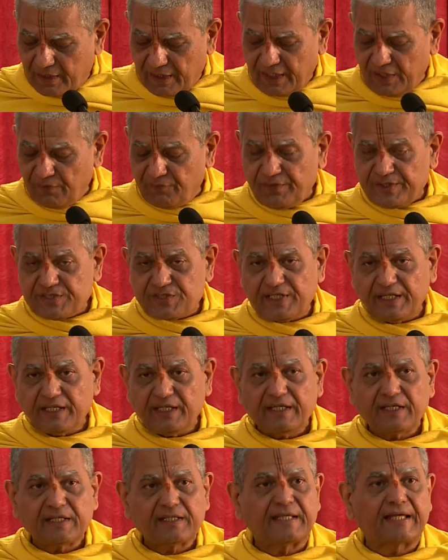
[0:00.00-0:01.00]
If we
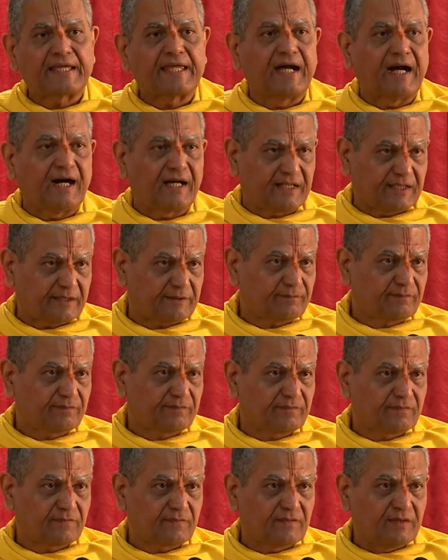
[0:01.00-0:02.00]
see the jnana,
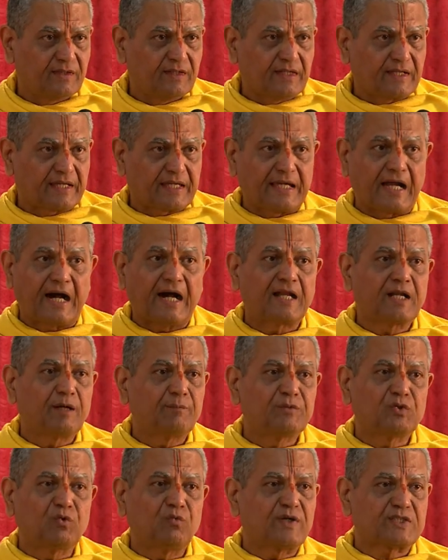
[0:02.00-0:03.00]

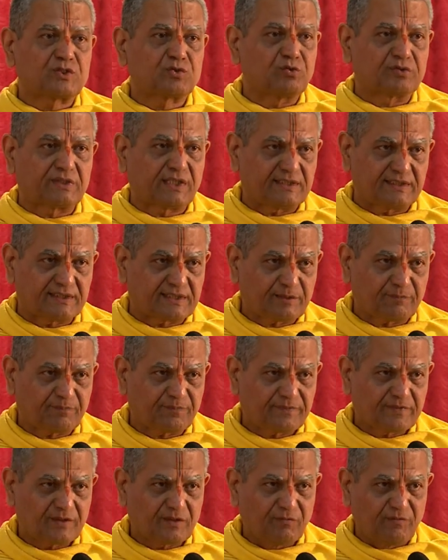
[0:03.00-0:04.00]
jnanam tu vastu tantram.
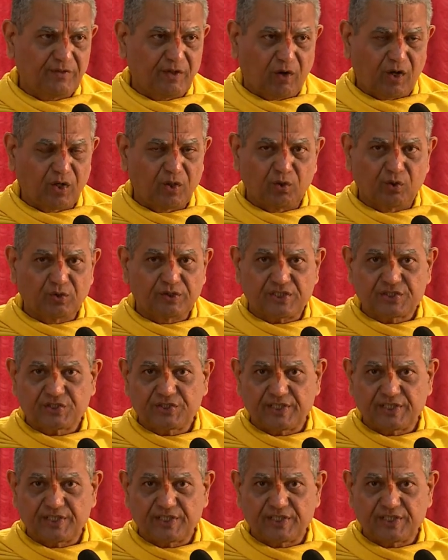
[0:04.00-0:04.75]
We all know this